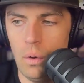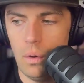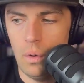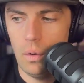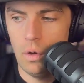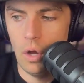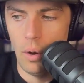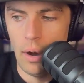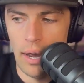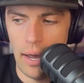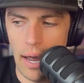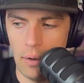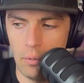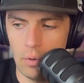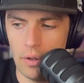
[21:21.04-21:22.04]
no,
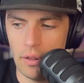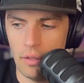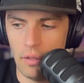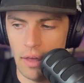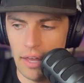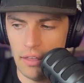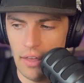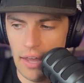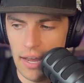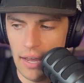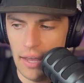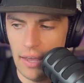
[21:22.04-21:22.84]
I really like that.